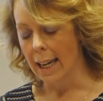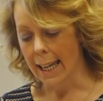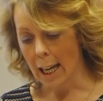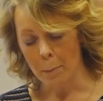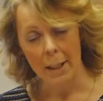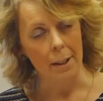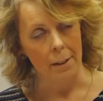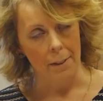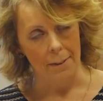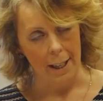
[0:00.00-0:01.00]
It can be
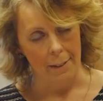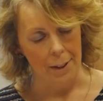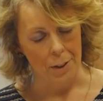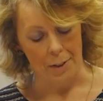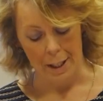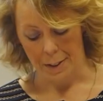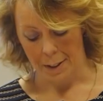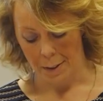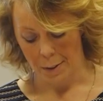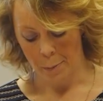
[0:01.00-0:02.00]
done for various
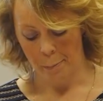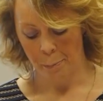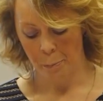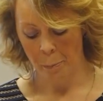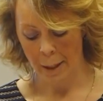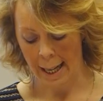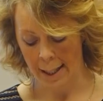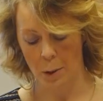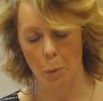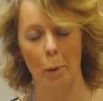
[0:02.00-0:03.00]
reasons,
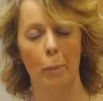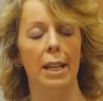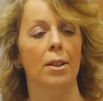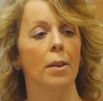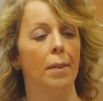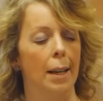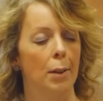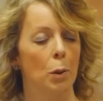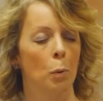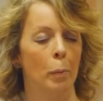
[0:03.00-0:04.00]
and when we do
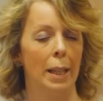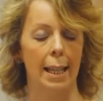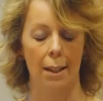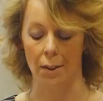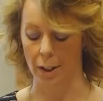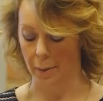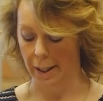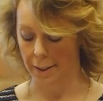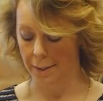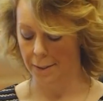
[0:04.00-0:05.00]
this, we tend to do
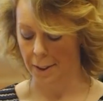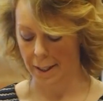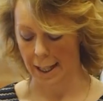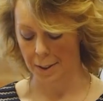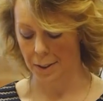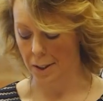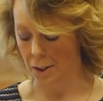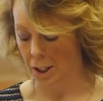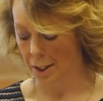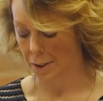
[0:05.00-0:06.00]
it for things
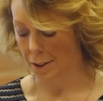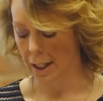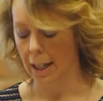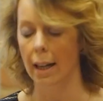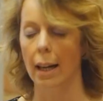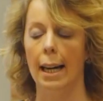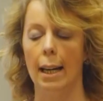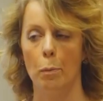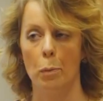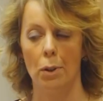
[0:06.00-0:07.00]
such as
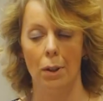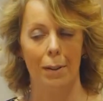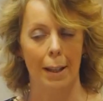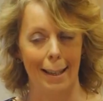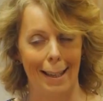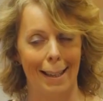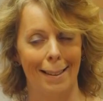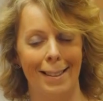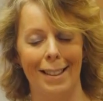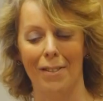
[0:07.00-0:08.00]
to declare
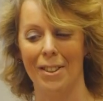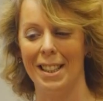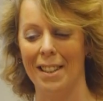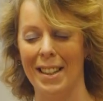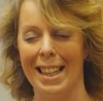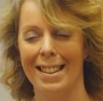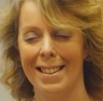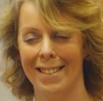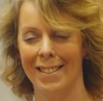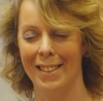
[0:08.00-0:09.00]
different
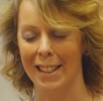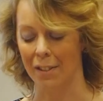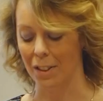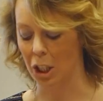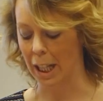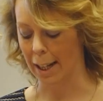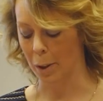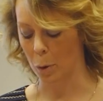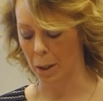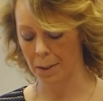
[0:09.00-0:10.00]
dividends to different
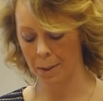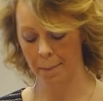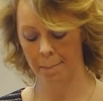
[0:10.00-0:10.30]
shareholders,